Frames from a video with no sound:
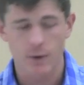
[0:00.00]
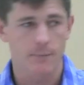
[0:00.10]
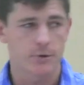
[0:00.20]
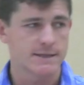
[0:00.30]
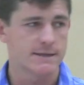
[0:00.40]
when
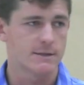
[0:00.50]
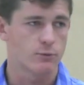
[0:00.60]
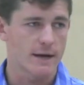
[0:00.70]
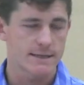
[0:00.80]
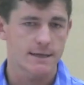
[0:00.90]
a person is
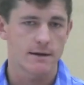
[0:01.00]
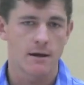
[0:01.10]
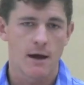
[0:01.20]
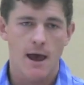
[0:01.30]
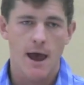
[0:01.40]

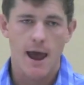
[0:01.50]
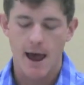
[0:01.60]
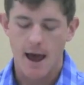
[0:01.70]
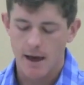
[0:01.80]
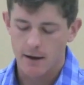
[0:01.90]
arrested
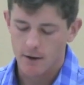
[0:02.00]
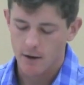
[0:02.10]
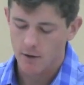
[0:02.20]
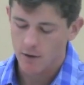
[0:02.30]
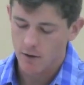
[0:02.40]
and
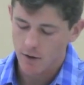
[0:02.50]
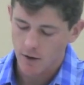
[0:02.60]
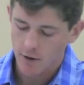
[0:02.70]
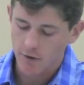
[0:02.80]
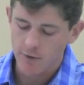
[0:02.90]

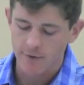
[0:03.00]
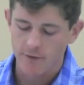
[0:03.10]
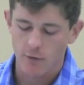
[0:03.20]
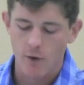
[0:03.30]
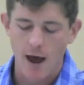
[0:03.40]
accused of
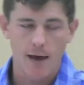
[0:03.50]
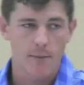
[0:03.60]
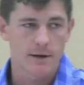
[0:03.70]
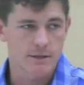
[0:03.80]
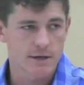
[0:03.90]
a
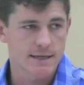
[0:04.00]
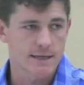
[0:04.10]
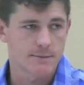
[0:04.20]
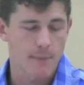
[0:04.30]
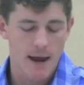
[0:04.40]
crime, a judge
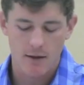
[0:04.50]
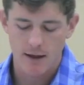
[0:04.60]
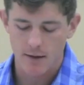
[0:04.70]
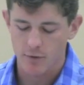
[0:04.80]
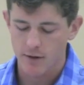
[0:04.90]
sets bail
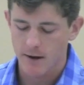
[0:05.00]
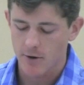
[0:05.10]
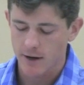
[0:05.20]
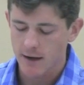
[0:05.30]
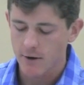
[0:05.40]
at a
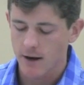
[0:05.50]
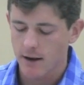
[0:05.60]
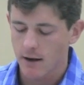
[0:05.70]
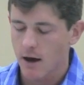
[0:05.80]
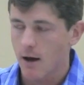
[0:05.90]
preliminary
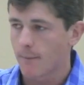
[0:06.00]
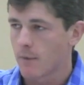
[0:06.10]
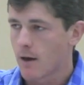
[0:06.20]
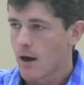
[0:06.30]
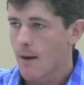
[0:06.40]
hearing.
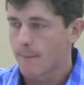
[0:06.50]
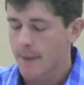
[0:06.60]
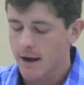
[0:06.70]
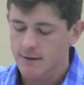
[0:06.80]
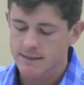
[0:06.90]

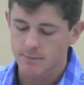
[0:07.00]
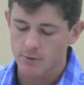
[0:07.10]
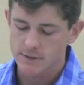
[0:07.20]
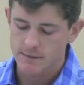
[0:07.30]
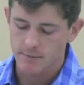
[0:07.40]
Bail is
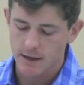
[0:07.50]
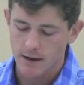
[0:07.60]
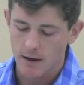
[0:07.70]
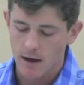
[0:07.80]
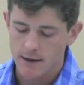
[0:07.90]
supposed to
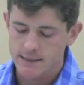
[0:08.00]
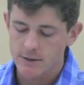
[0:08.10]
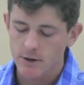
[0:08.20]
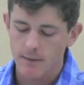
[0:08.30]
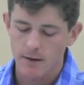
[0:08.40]
be a
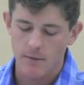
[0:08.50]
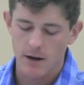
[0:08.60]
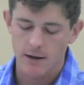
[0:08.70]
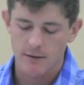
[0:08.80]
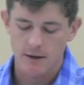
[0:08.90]
certain amount of
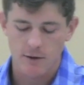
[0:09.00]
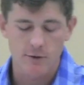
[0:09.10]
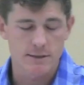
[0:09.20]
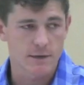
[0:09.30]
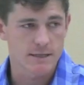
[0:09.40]
money the
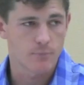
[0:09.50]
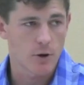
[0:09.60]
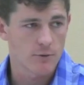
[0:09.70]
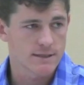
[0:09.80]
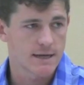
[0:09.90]
accused must
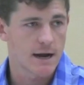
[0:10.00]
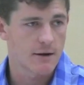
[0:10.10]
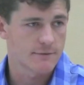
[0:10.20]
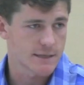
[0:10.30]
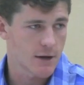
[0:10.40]
post to get
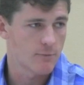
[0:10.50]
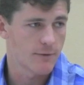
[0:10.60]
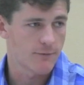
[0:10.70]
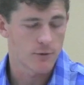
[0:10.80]
out of jail